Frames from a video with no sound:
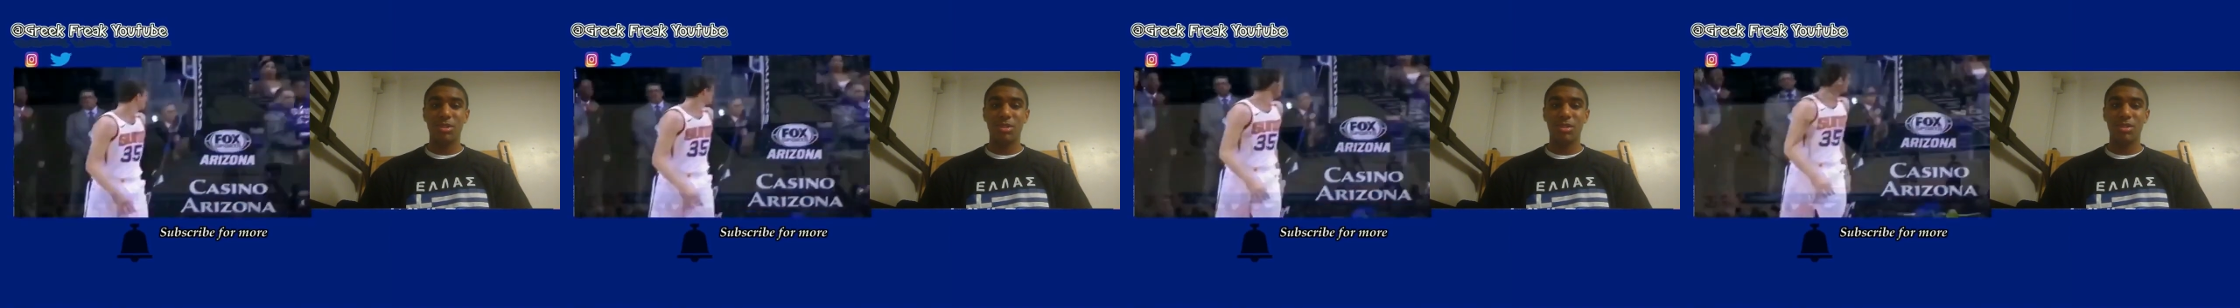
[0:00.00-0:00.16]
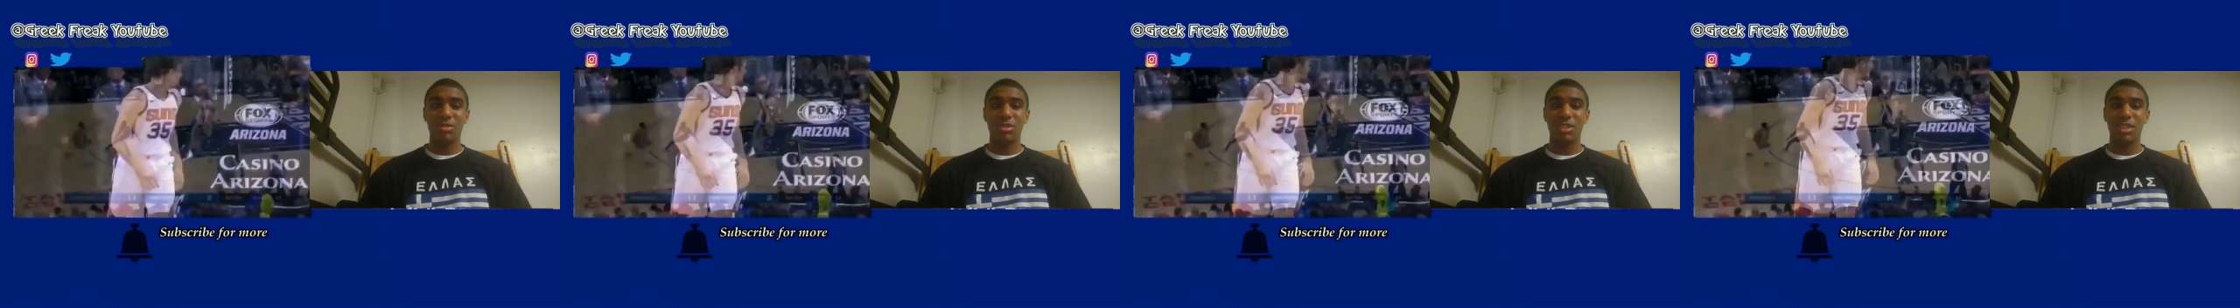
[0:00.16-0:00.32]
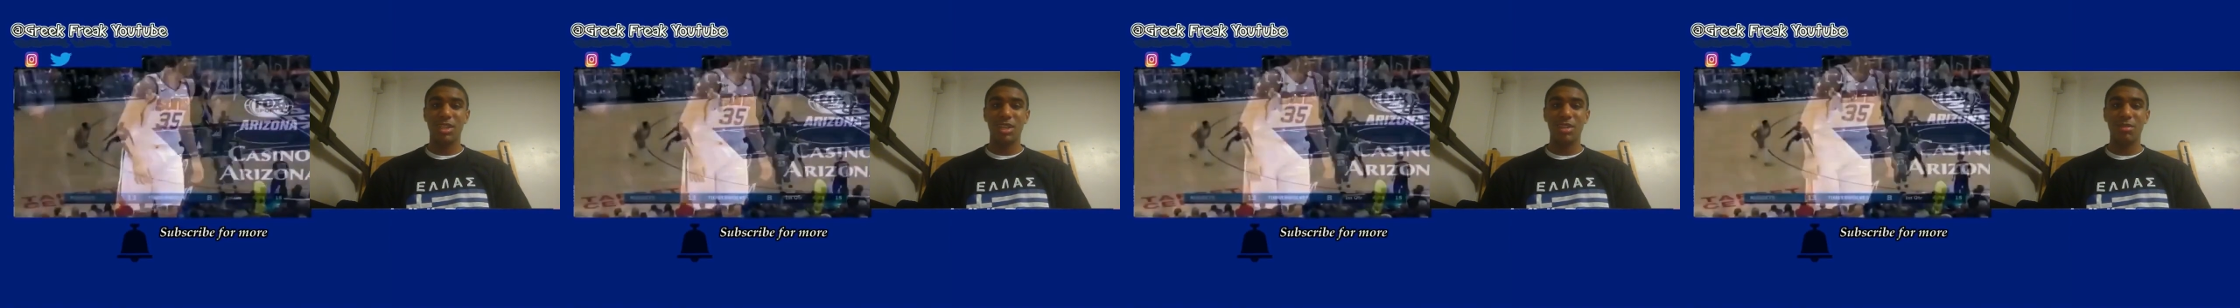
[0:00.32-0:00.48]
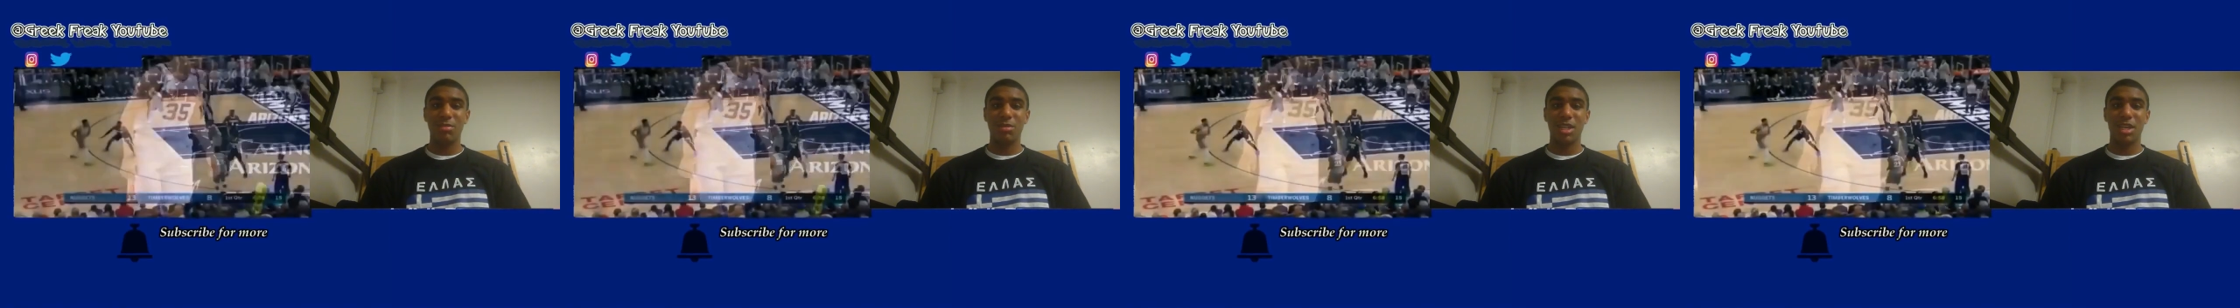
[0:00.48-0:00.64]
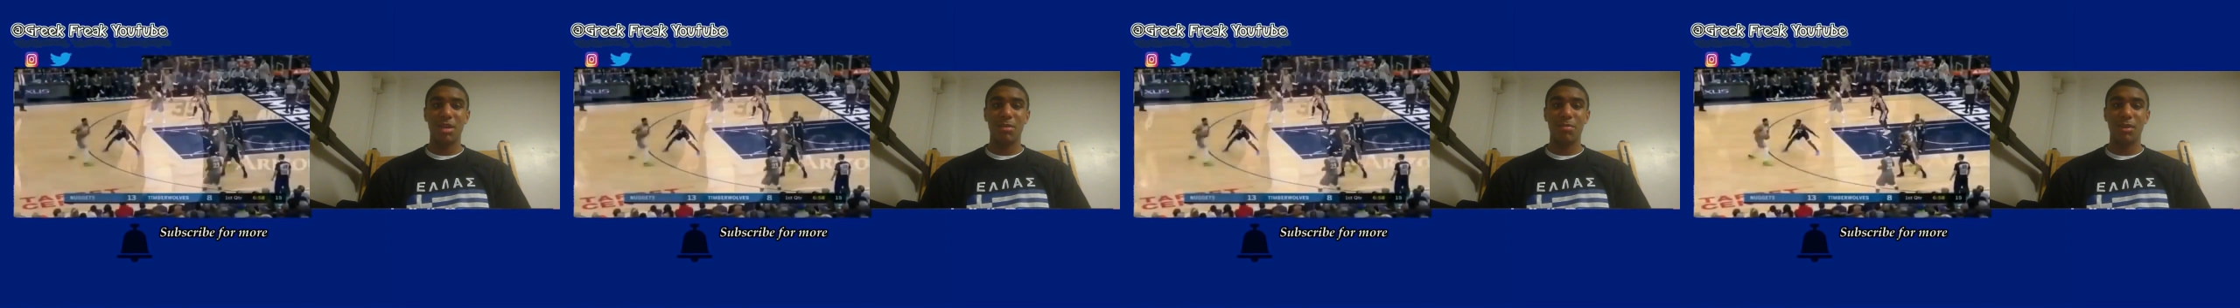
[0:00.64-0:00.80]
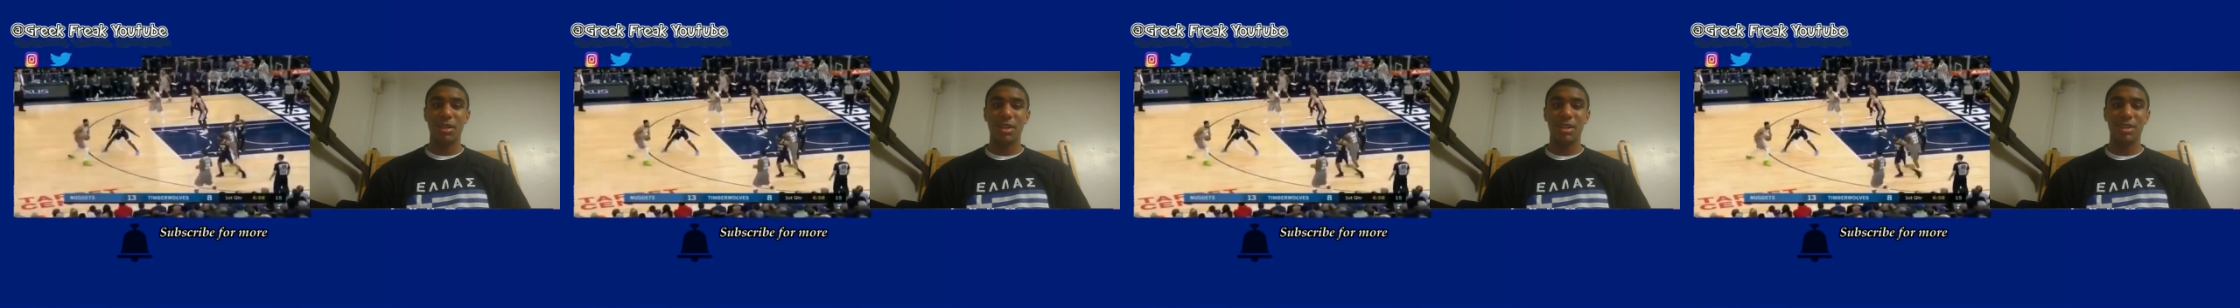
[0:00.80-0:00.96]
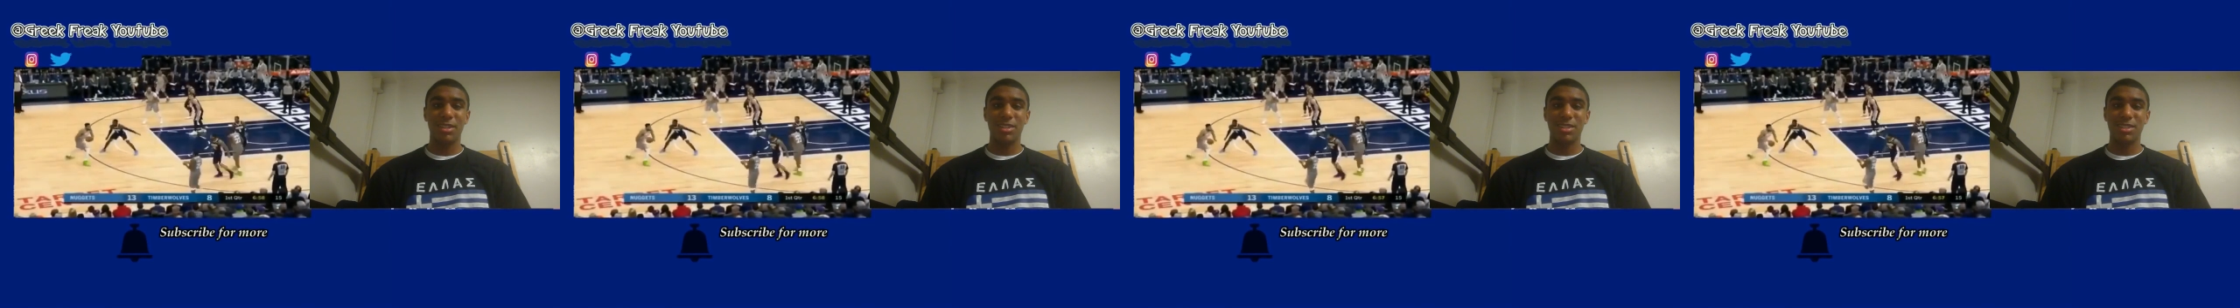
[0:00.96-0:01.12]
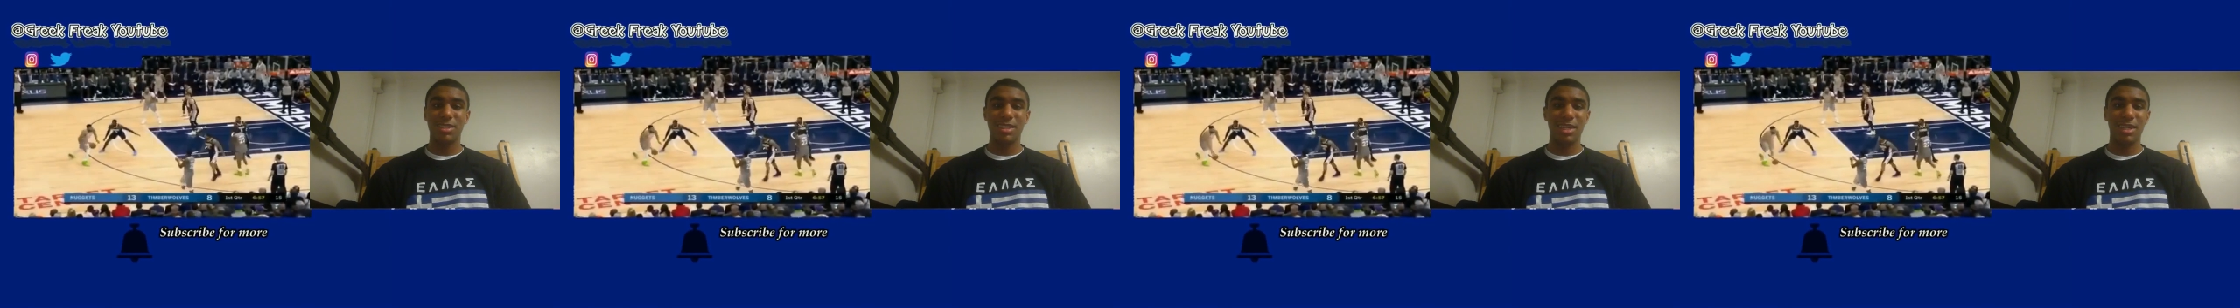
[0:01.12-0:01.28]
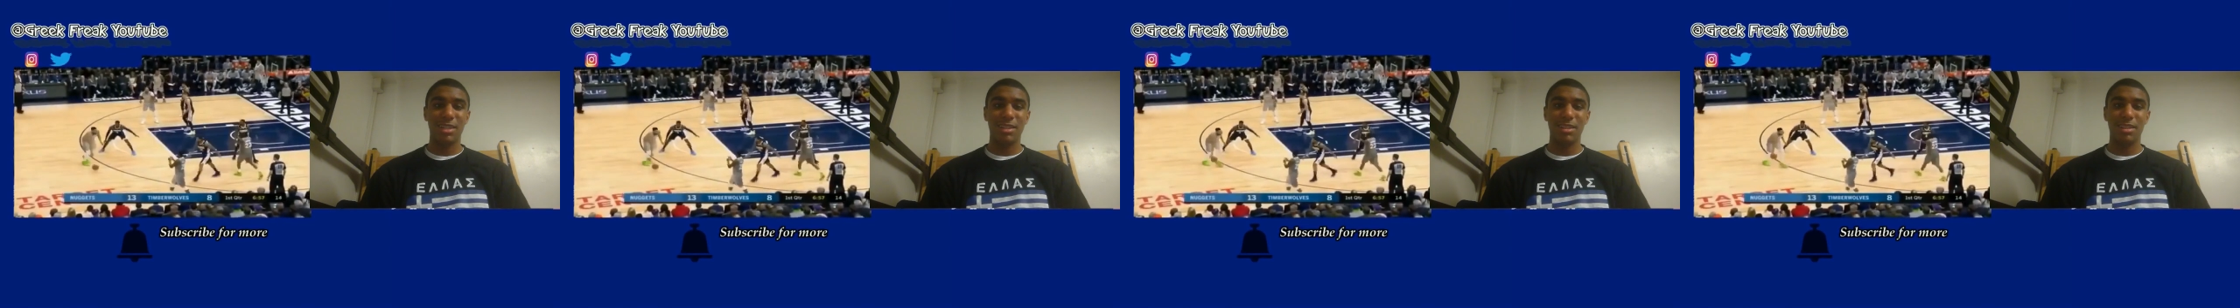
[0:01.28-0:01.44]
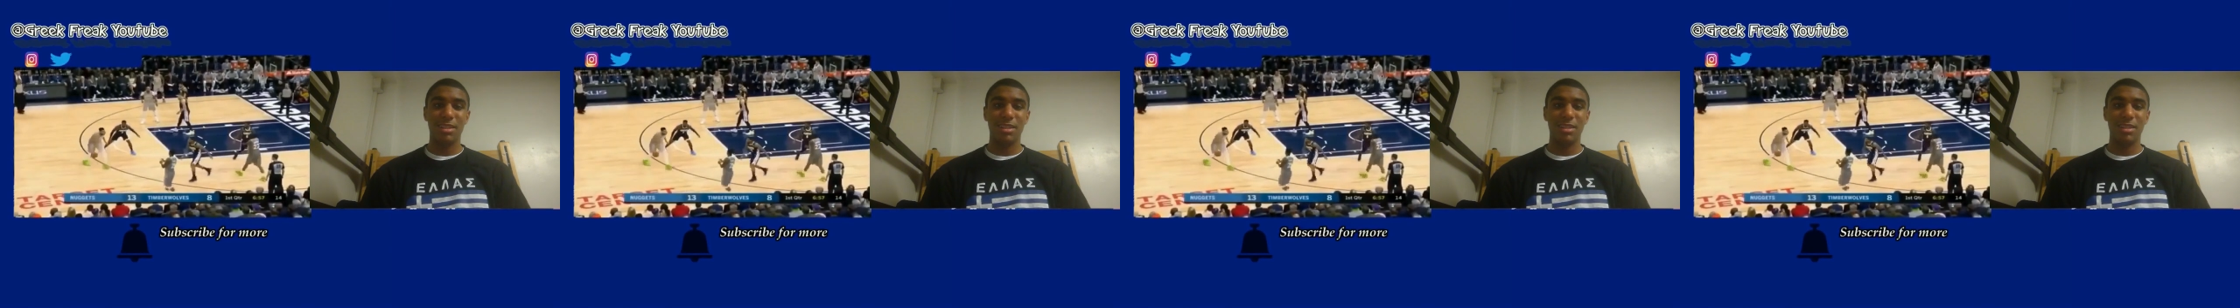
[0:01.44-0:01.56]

of those teams have players that